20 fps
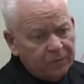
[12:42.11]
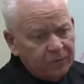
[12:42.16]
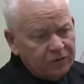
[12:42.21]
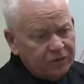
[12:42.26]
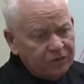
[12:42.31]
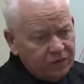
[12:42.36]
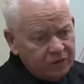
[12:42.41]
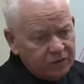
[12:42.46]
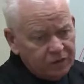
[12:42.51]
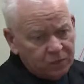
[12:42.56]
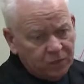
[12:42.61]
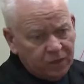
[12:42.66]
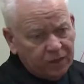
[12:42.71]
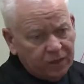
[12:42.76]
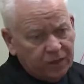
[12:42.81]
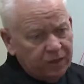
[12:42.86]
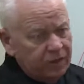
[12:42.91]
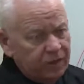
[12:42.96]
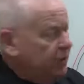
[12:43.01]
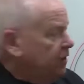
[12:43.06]
besides
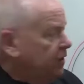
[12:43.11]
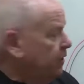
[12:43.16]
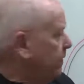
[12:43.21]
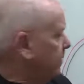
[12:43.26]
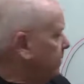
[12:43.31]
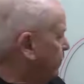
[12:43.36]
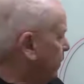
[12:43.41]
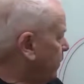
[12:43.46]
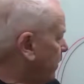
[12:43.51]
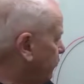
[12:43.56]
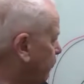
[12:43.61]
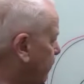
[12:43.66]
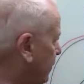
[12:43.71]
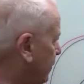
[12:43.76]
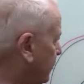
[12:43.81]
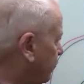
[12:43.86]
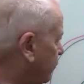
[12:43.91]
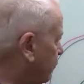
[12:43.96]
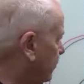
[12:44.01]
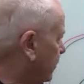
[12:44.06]
my
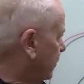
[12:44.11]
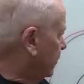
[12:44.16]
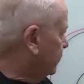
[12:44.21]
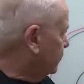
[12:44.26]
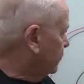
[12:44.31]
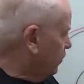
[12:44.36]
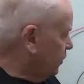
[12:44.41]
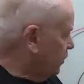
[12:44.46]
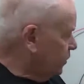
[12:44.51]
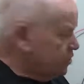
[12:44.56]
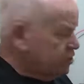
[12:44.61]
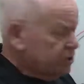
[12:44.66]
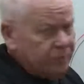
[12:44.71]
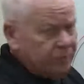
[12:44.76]
router and my switch.